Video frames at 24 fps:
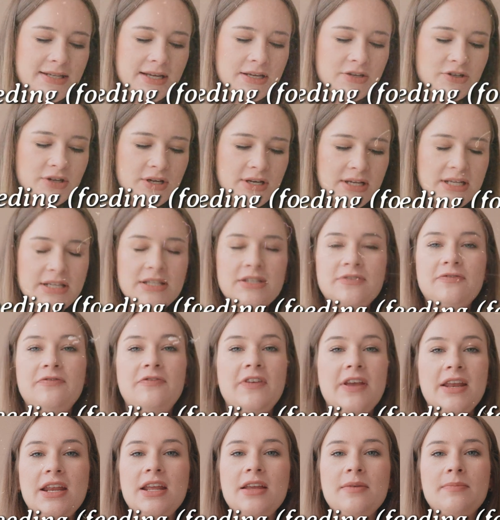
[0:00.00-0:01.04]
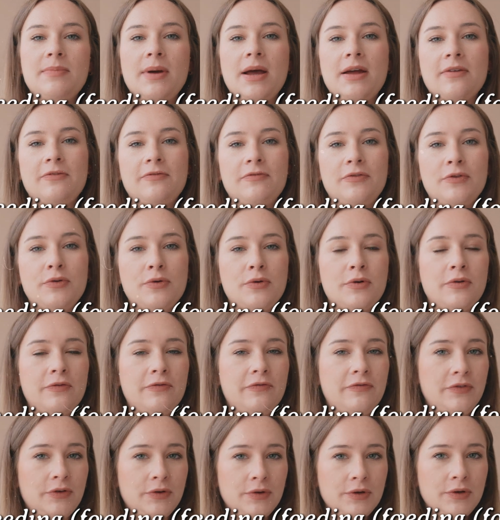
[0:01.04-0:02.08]
section is feeding but for
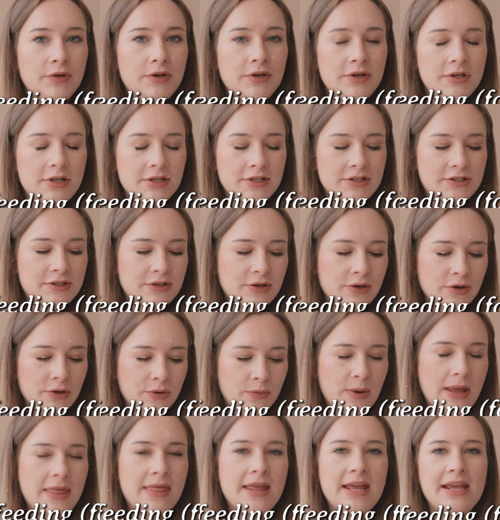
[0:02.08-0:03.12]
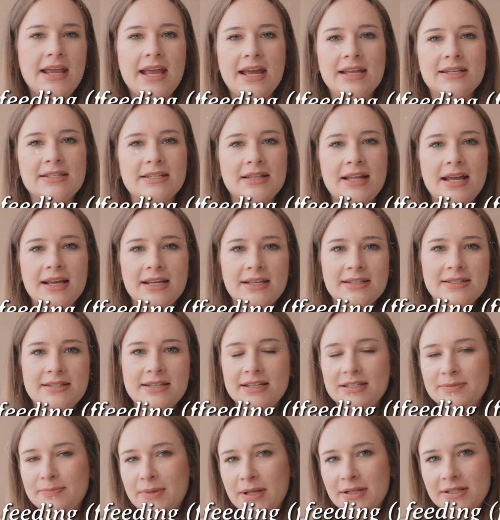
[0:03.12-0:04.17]
food. So when they get to like
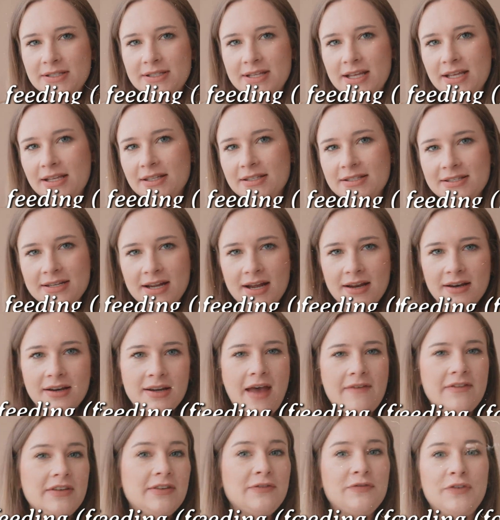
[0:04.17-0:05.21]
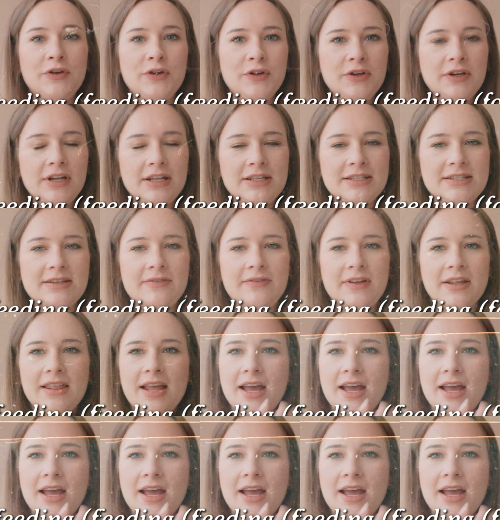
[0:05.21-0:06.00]
6 months, they can start having food and stuff like